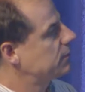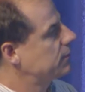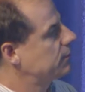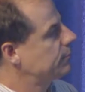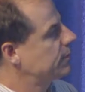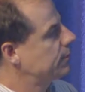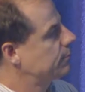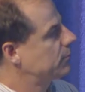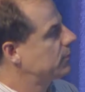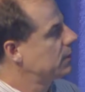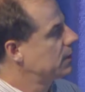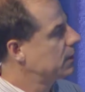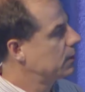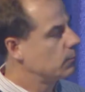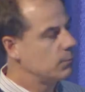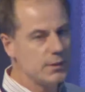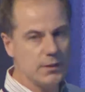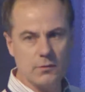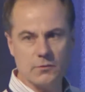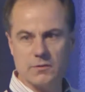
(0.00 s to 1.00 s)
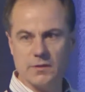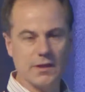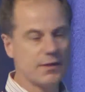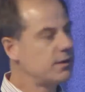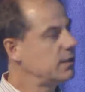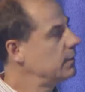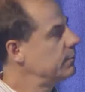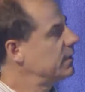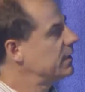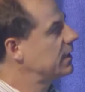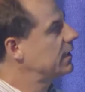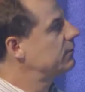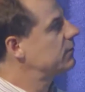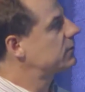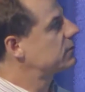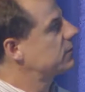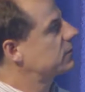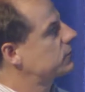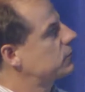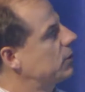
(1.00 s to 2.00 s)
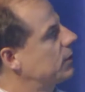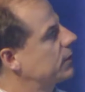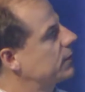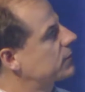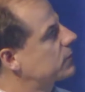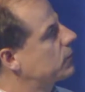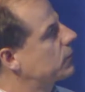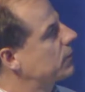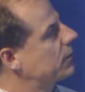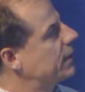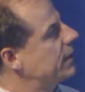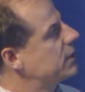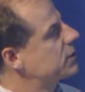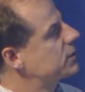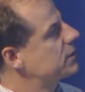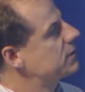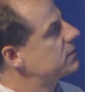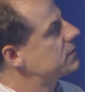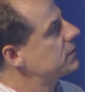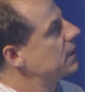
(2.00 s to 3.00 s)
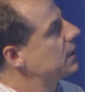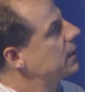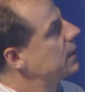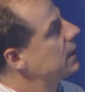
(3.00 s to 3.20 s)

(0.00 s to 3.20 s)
to aluminum. We used lithium. It gave us the strongest correlations.